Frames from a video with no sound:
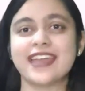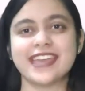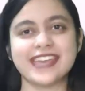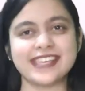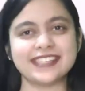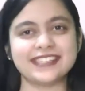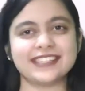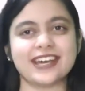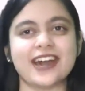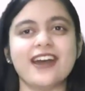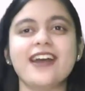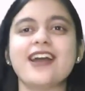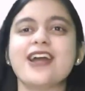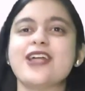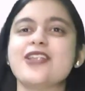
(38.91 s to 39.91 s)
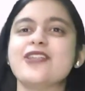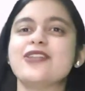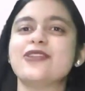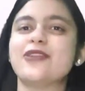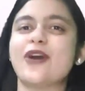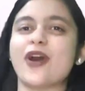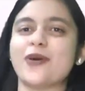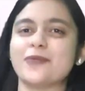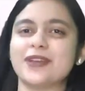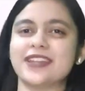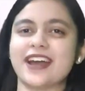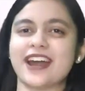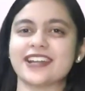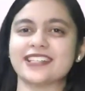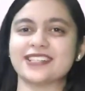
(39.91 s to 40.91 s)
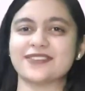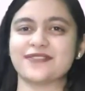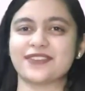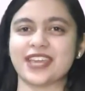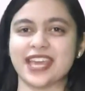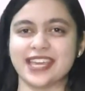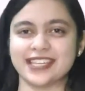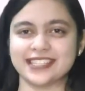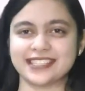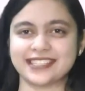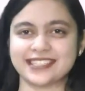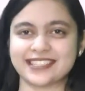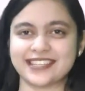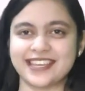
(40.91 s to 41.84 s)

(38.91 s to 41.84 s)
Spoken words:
is the nominative case.